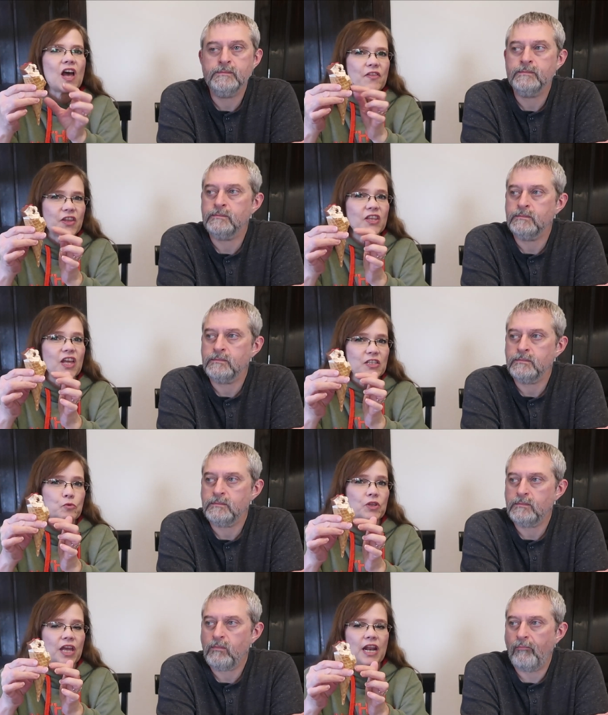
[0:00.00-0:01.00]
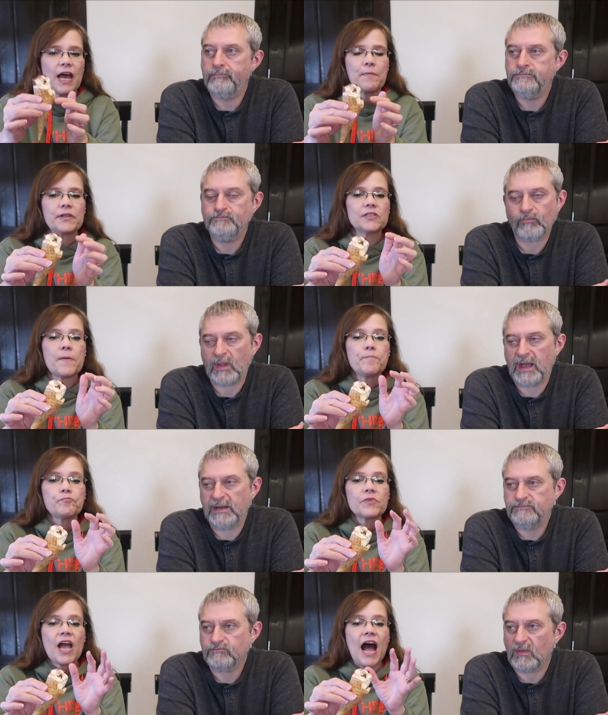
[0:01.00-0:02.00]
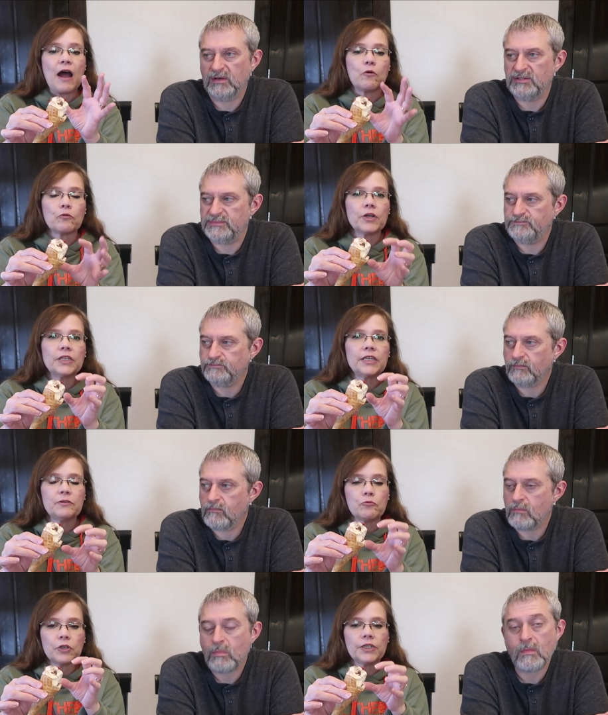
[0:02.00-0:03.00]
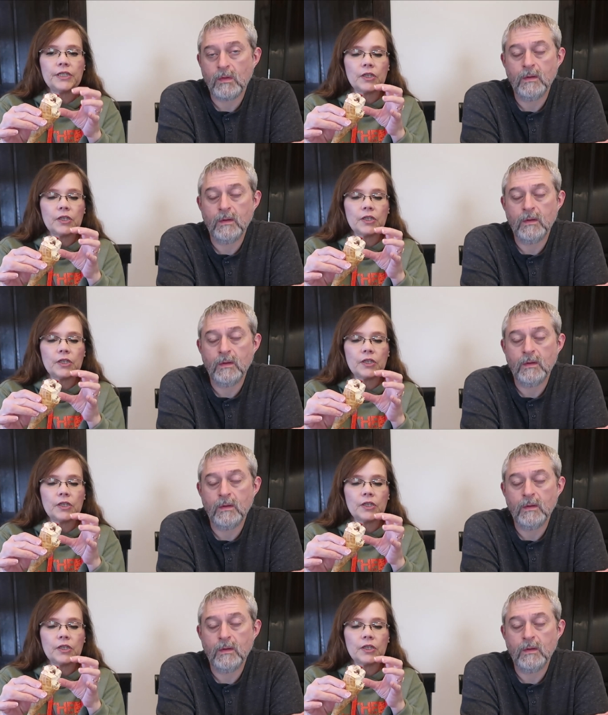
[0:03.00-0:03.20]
Speaker 1: I think that's when that happens. Yeah. I really, really